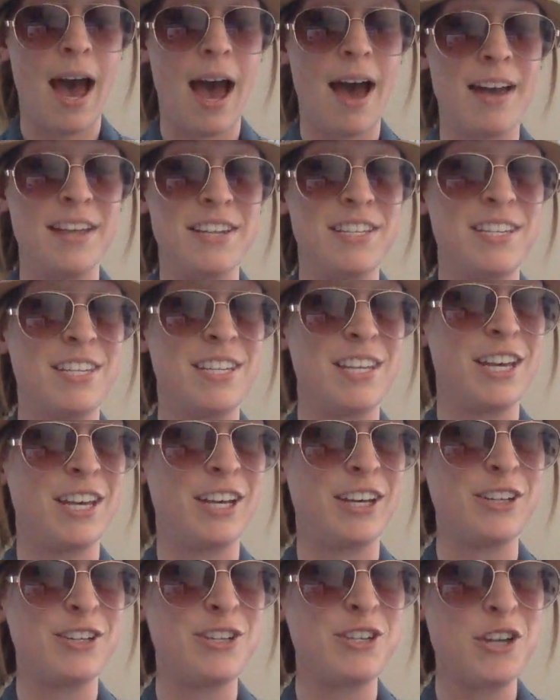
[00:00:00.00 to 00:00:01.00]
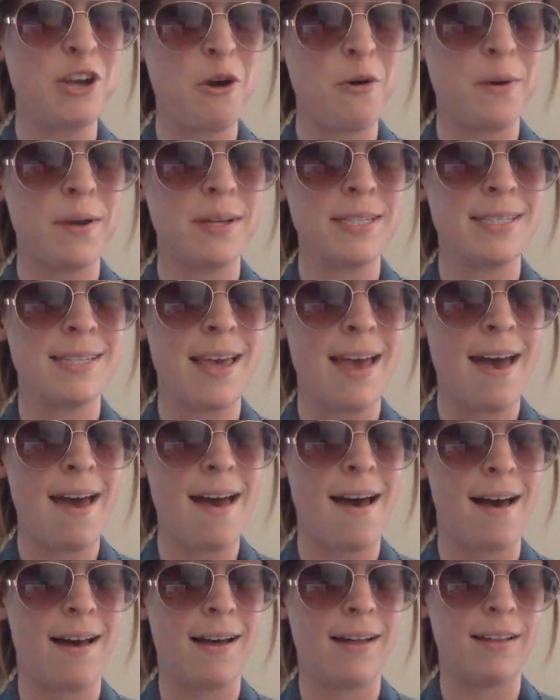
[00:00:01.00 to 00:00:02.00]
until show and
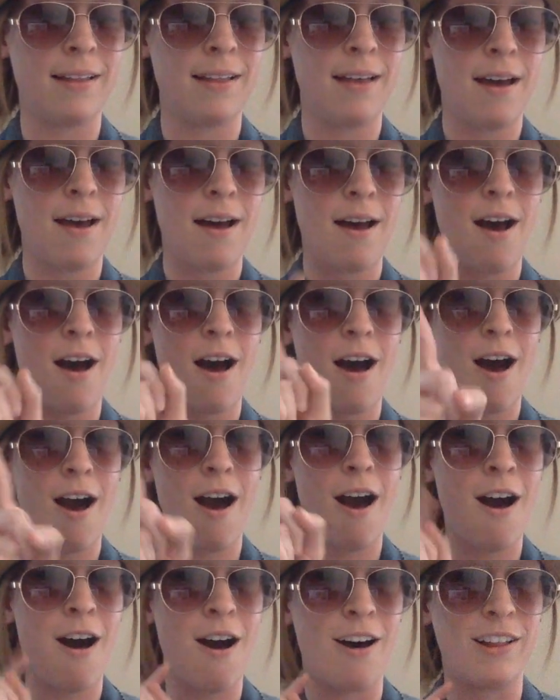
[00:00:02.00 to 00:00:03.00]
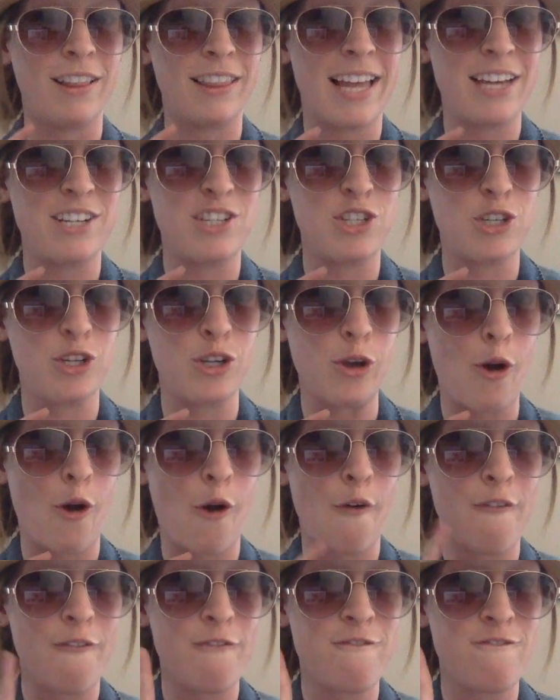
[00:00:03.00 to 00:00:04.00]
tell, I'll let you
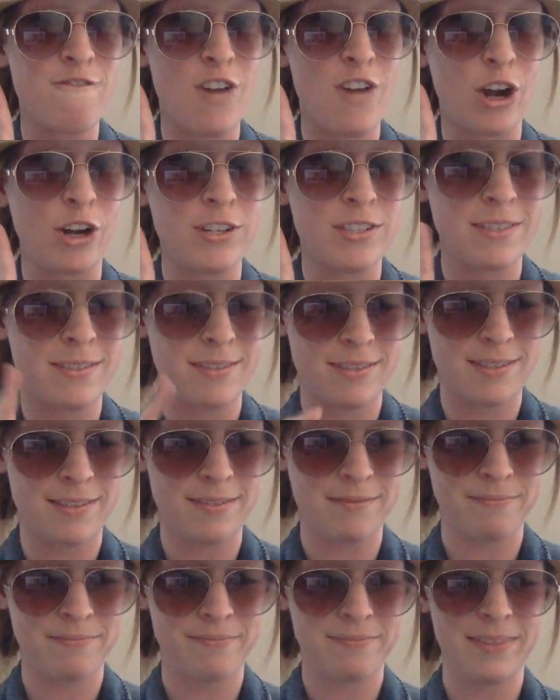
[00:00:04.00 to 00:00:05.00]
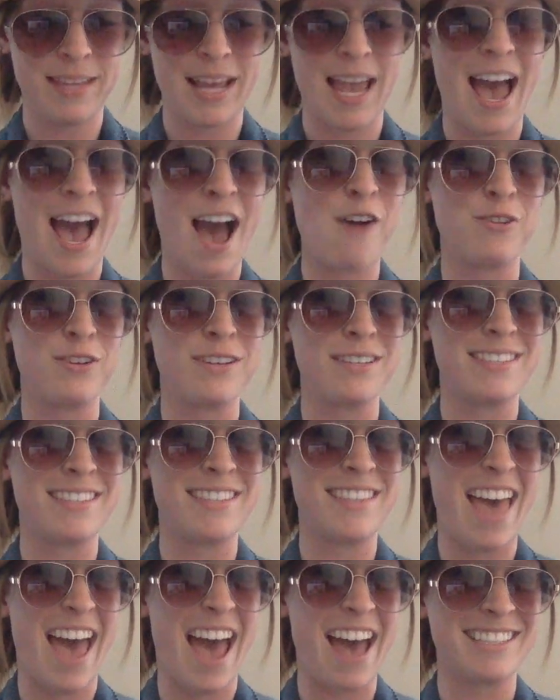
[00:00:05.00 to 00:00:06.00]
go first. How does
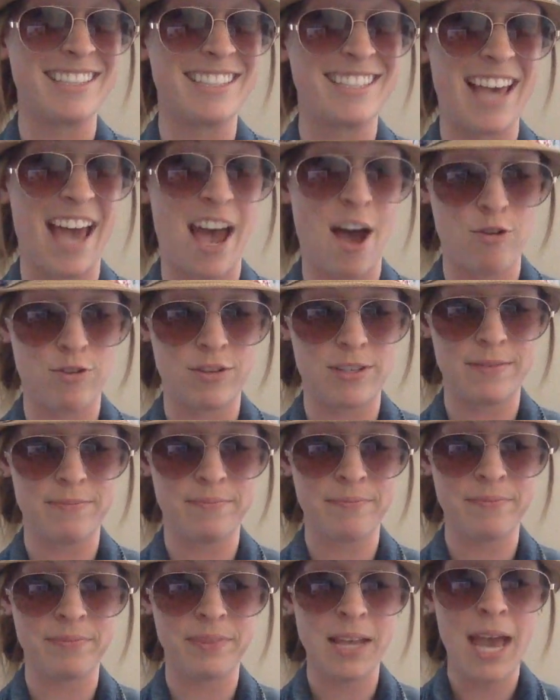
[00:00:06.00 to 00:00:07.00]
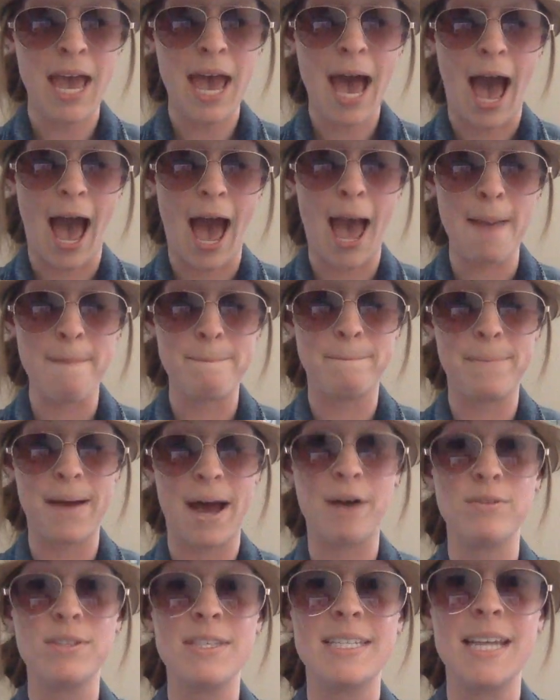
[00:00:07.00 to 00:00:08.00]
that sound? I
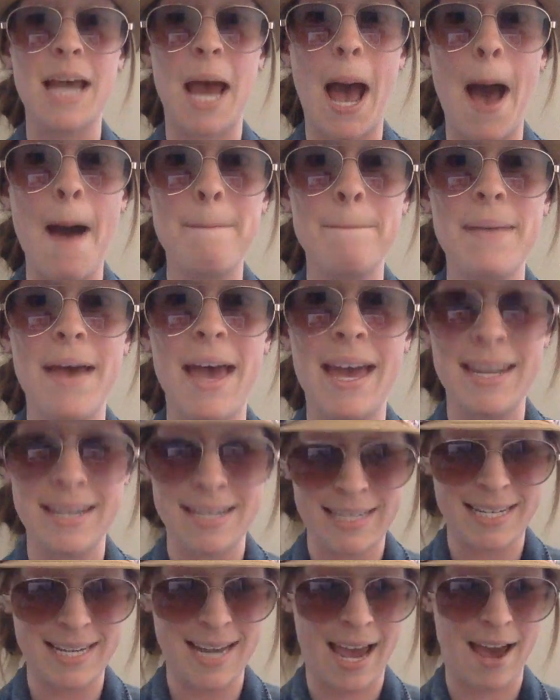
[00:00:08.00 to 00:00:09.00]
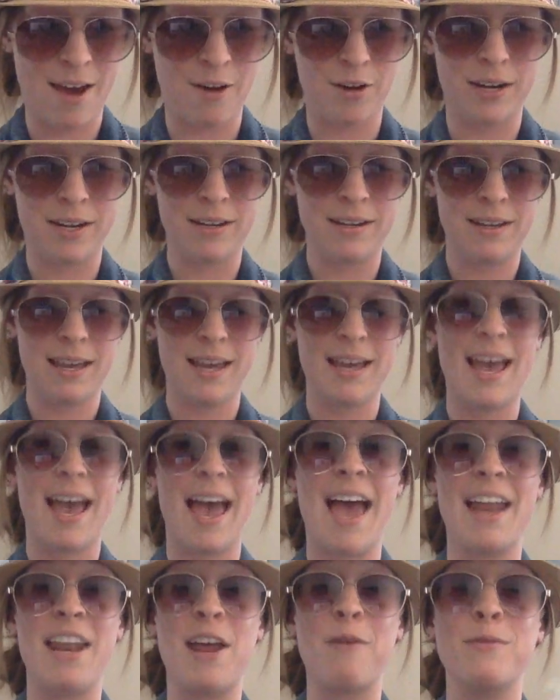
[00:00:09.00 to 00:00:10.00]
bounced up and down,
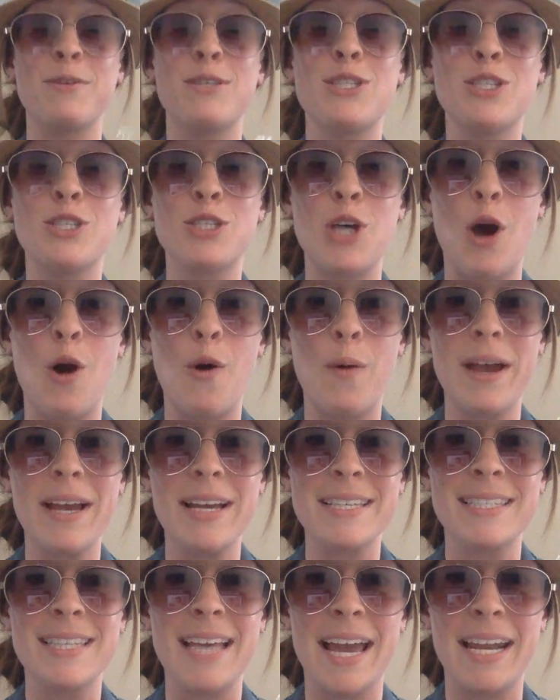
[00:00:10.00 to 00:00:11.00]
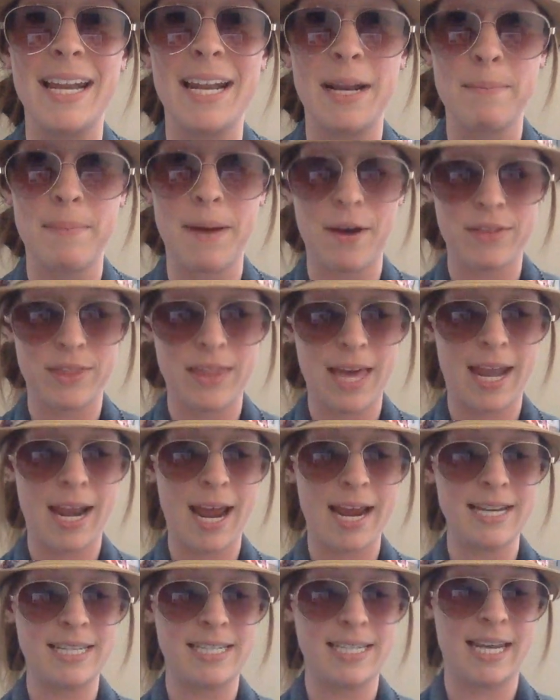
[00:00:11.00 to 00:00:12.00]
and I was so excited about that
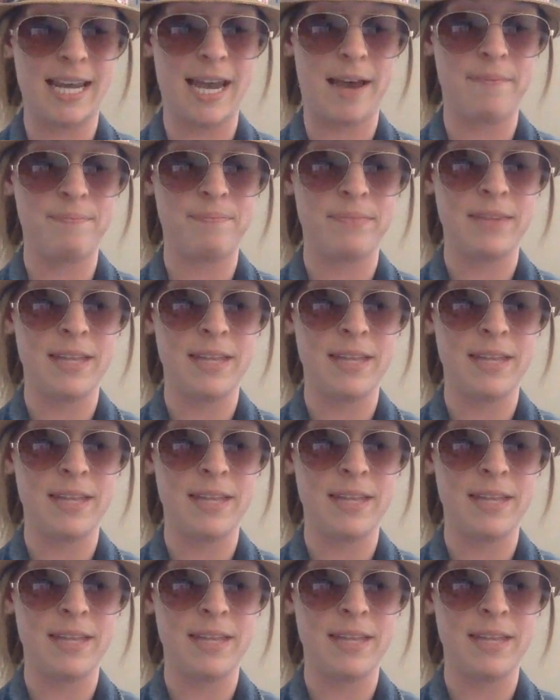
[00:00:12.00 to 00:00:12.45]
idea.